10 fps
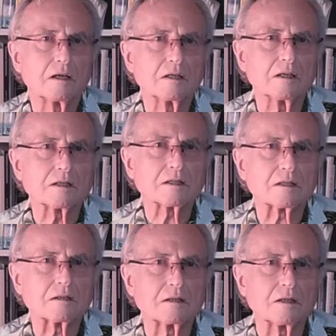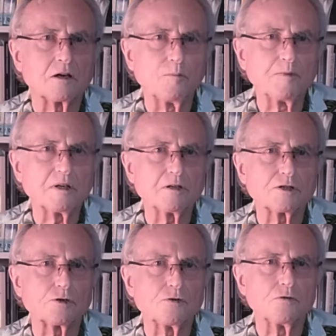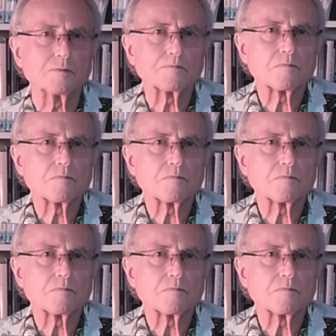it's common to